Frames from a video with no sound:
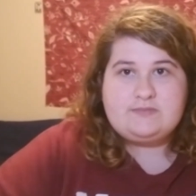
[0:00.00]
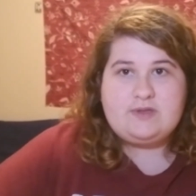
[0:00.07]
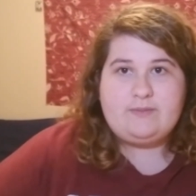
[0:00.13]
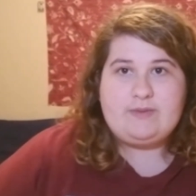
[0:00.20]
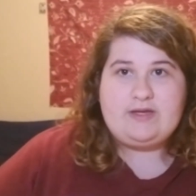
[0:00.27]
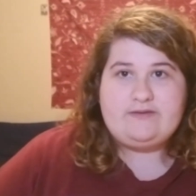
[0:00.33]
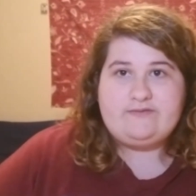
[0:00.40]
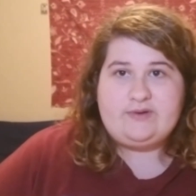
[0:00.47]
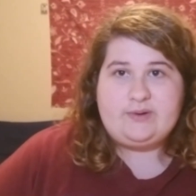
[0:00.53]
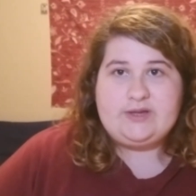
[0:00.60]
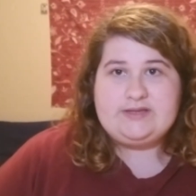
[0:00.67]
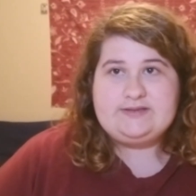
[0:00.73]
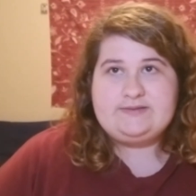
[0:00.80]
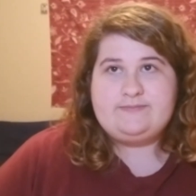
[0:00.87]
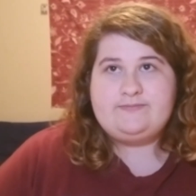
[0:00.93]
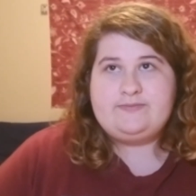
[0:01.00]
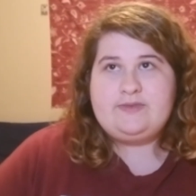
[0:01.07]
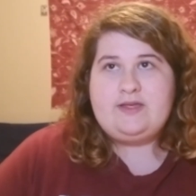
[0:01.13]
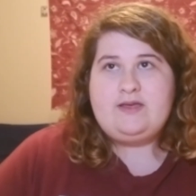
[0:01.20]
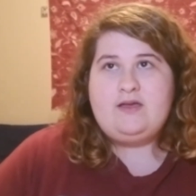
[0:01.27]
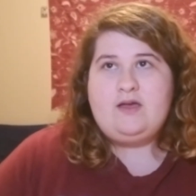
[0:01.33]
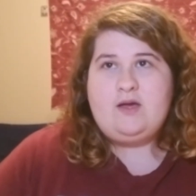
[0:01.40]
my I in focus?
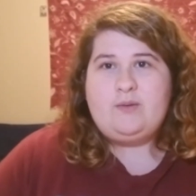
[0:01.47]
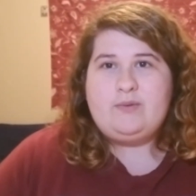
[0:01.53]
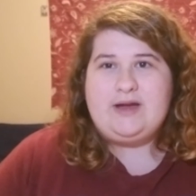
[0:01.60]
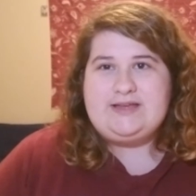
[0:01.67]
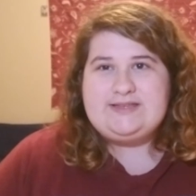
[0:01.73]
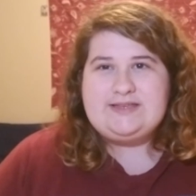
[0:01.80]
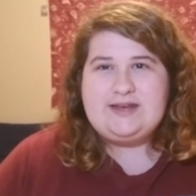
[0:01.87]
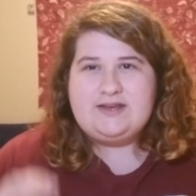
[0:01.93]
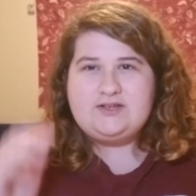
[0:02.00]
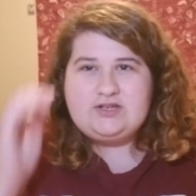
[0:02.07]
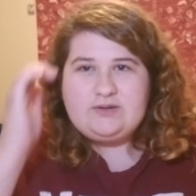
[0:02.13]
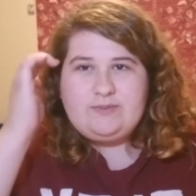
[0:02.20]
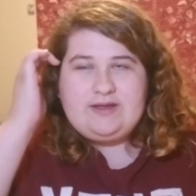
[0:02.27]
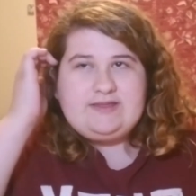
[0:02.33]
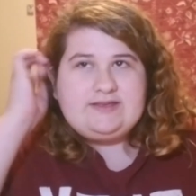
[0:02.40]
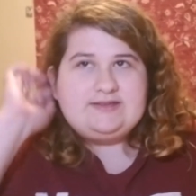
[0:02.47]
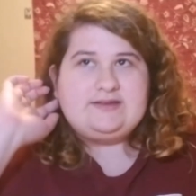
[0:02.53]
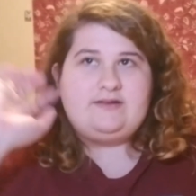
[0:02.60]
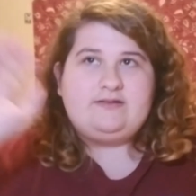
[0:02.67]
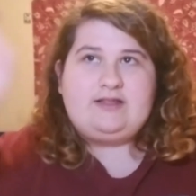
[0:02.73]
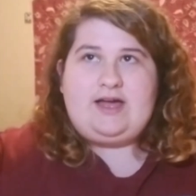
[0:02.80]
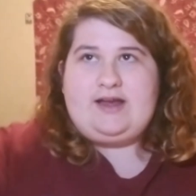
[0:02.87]
Bryce said I should make this
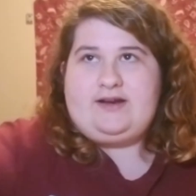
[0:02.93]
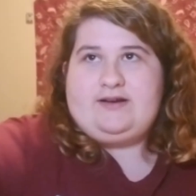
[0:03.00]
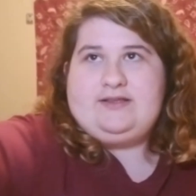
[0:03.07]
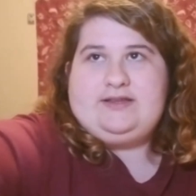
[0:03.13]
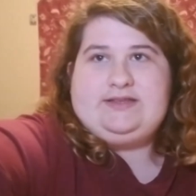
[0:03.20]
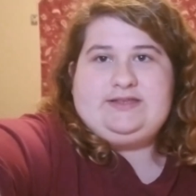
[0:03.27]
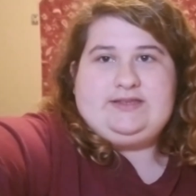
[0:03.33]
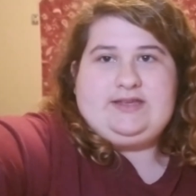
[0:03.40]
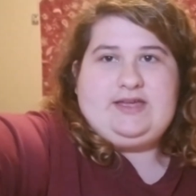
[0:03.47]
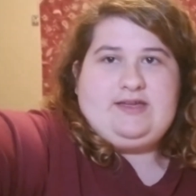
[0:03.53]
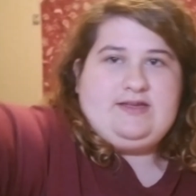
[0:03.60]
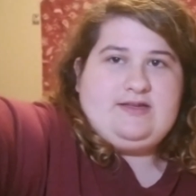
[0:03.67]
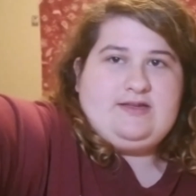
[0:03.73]
go lighter. Let's see.